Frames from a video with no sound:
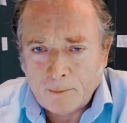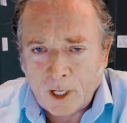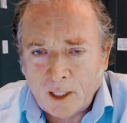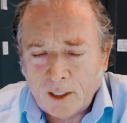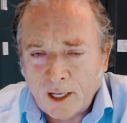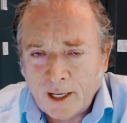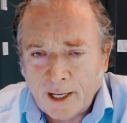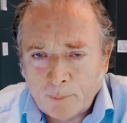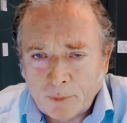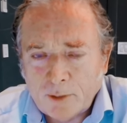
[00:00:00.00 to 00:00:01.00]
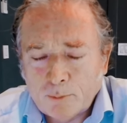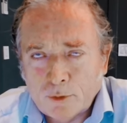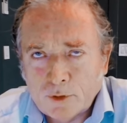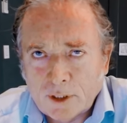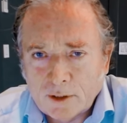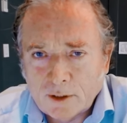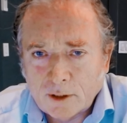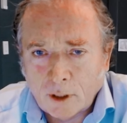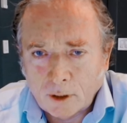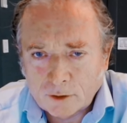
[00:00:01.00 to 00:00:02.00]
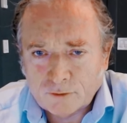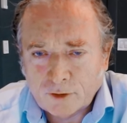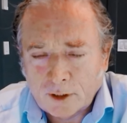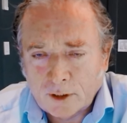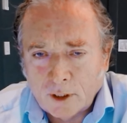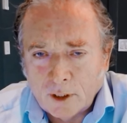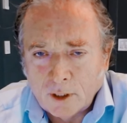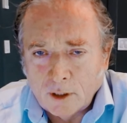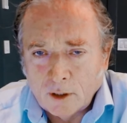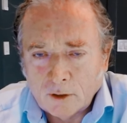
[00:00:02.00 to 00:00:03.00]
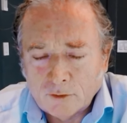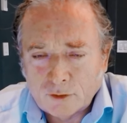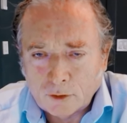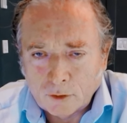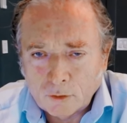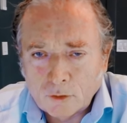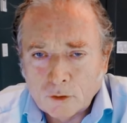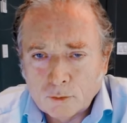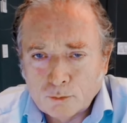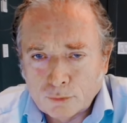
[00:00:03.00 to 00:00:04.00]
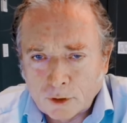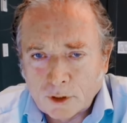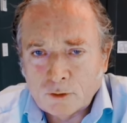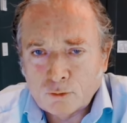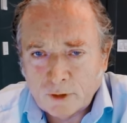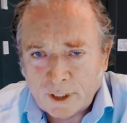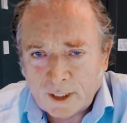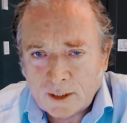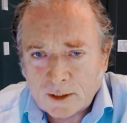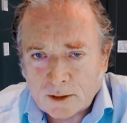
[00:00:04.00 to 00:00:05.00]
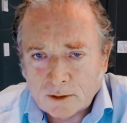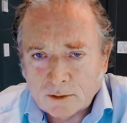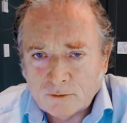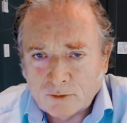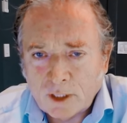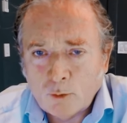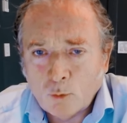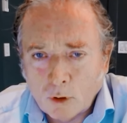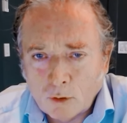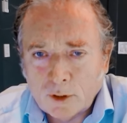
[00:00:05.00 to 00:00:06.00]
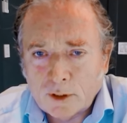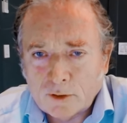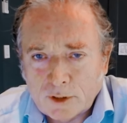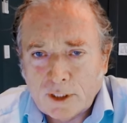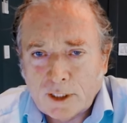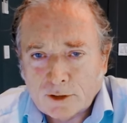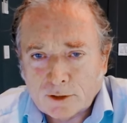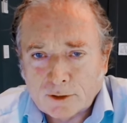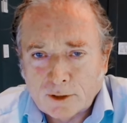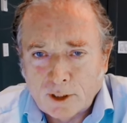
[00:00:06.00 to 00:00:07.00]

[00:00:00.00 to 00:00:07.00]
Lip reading: I'd happily put that into the college fund of the local Brooklyn-raised, very woke little teenager,